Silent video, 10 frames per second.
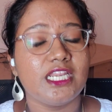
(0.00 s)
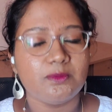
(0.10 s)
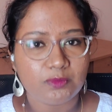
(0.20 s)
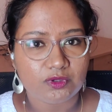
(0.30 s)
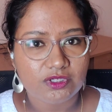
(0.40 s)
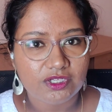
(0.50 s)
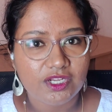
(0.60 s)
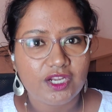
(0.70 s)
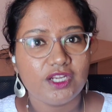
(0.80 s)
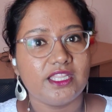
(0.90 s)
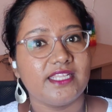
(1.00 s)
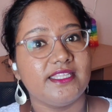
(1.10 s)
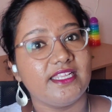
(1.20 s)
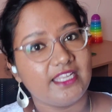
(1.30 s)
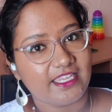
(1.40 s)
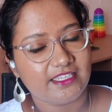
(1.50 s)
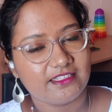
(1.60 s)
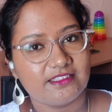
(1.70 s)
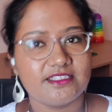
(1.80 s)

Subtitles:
input that they like.